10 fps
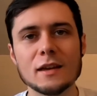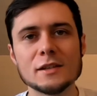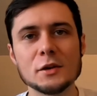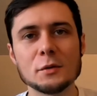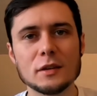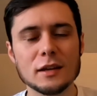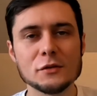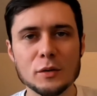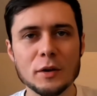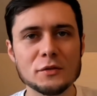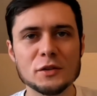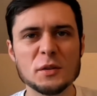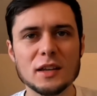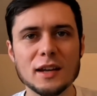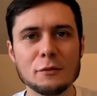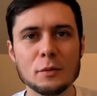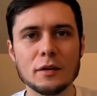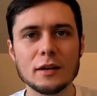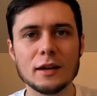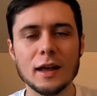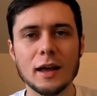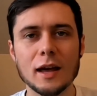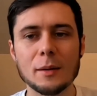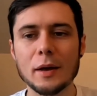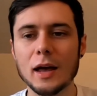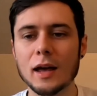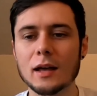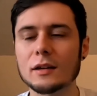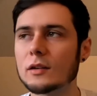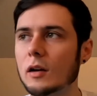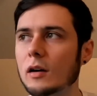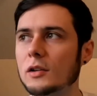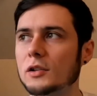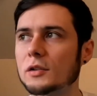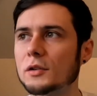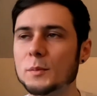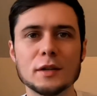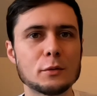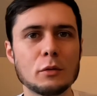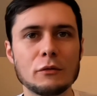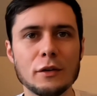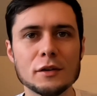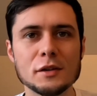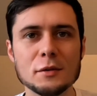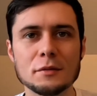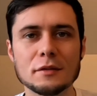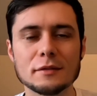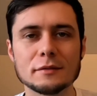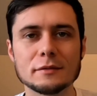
So thanks very much for tuning in, everyone, and I shall speak to you all very soon.